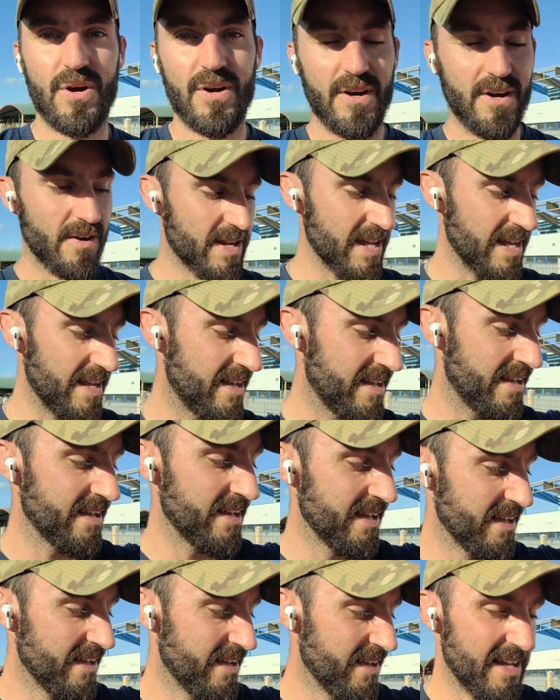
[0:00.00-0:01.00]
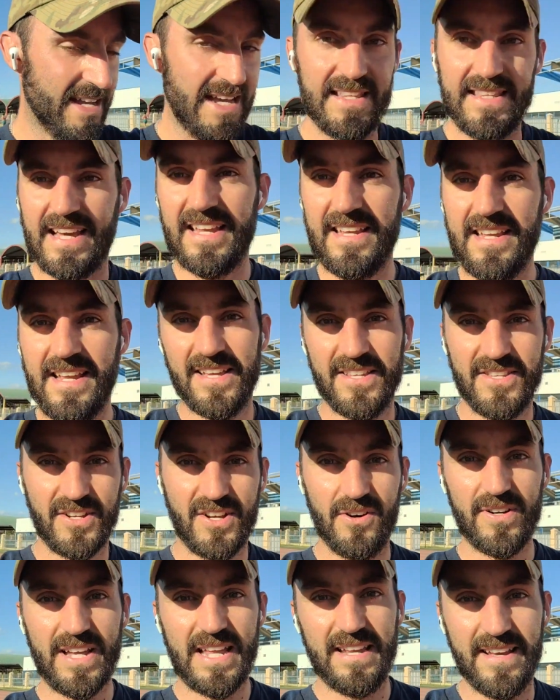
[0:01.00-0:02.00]
Okay, and then you
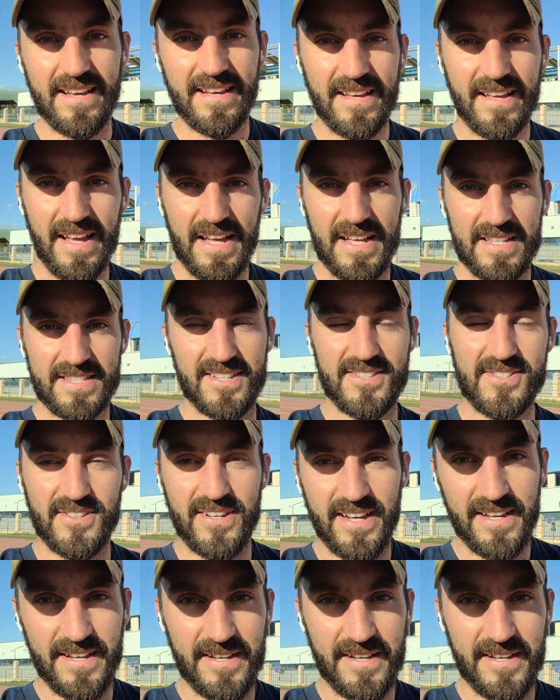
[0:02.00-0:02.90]
go again. See you soon.